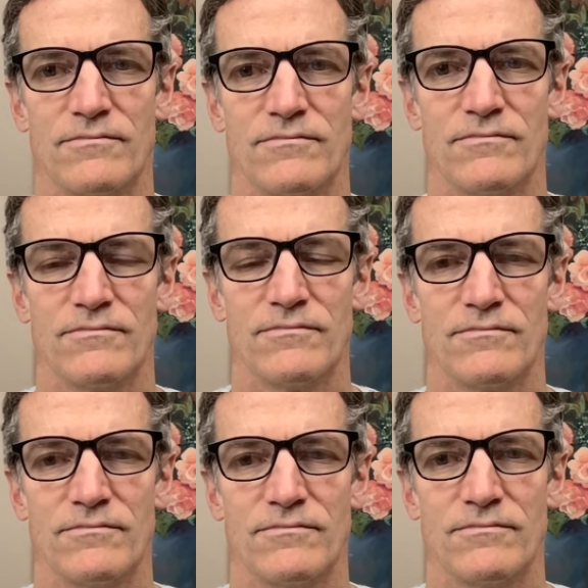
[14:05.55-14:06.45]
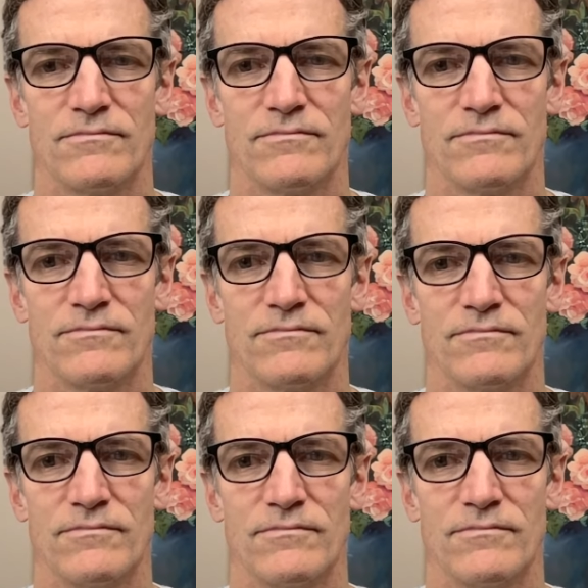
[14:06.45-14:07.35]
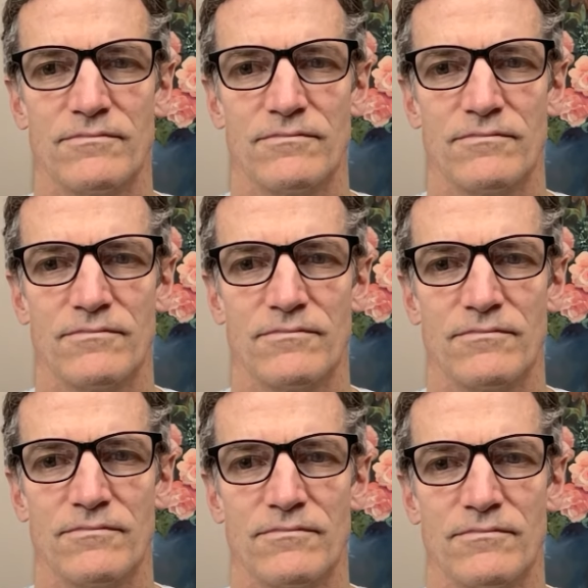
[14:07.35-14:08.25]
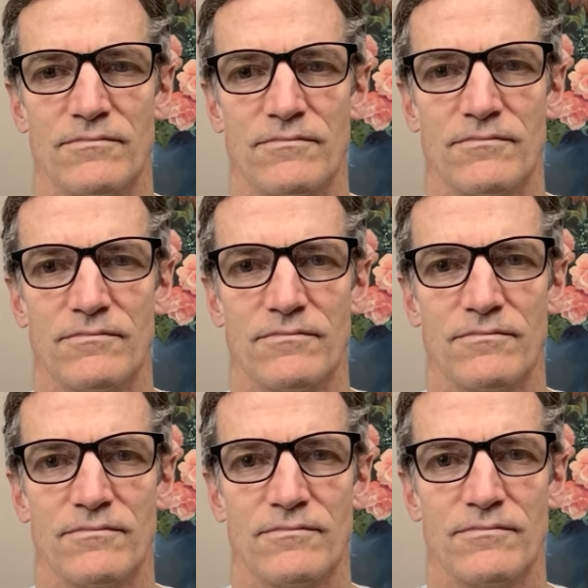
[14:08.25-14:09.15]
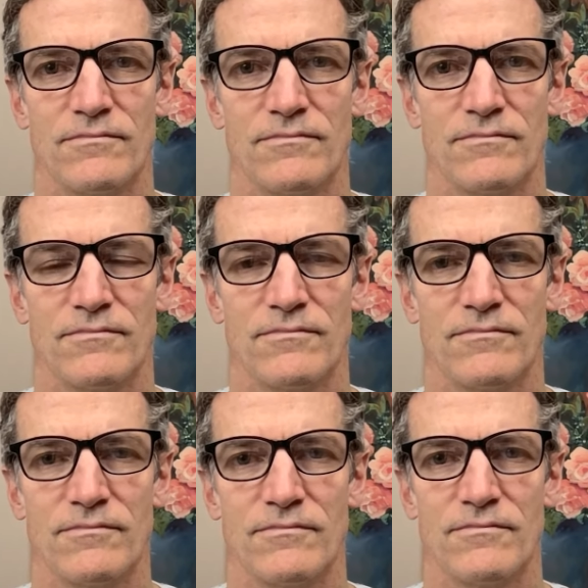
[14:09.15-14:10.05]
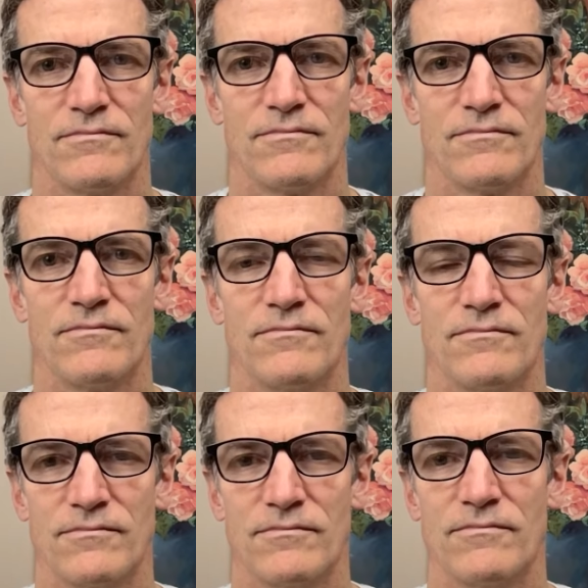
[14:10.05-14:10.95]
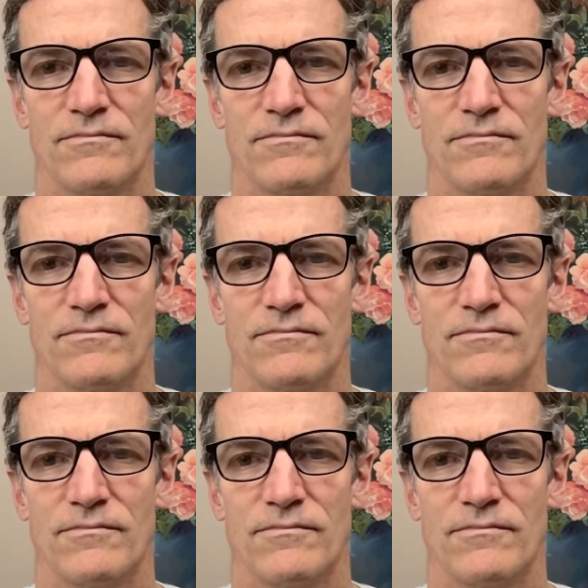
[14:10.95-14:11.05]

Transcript: The person shown says nothing.